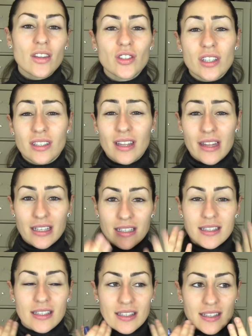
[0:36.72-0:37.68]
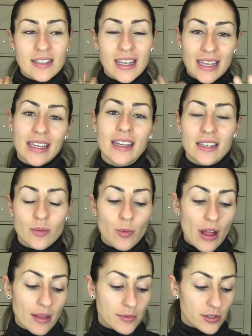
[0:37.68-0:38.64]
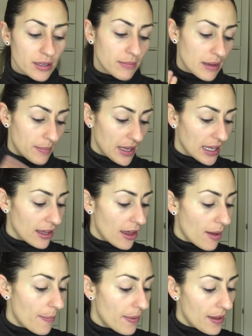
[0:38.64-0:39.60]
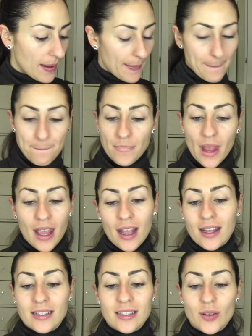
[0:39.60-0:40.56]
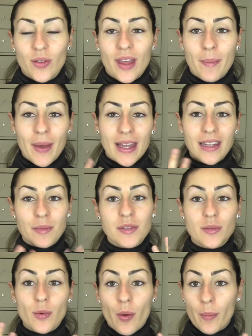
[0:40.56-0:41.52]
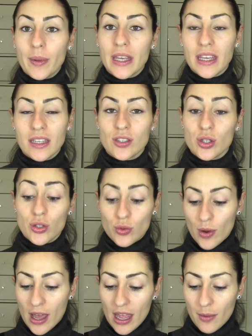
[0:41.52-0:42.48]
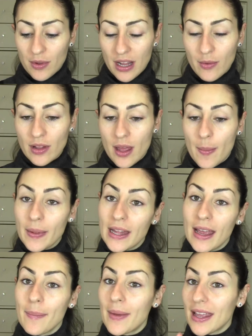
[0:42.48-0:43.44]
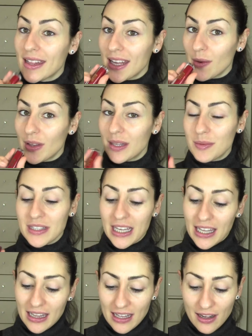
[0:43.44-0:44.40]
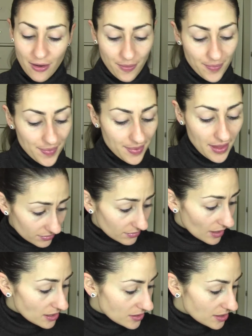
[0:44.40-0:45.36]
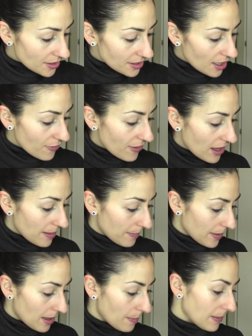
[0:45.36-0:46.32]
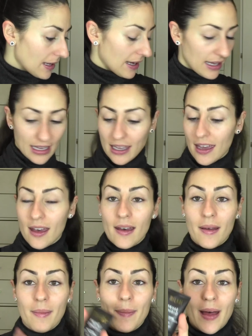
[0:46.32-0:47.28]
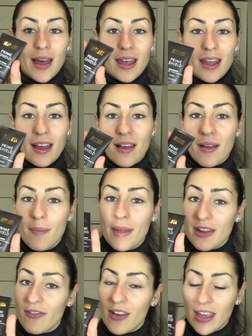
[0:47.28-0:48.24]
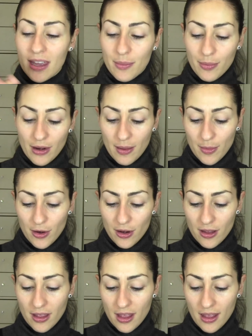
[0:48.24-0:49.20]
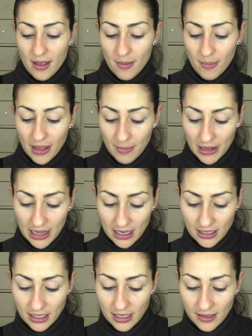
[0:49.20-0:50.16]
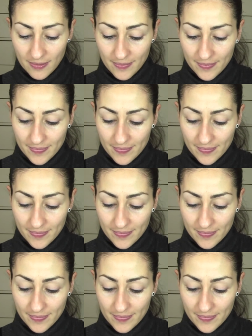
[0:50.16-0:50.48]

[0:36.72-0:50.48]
Just to let it sink in while I'm doing my makeup, and so that my lips won't be too dry when I will apply my liquid lipstick later. Start off, I'm applying my Mattifying primer by Milani,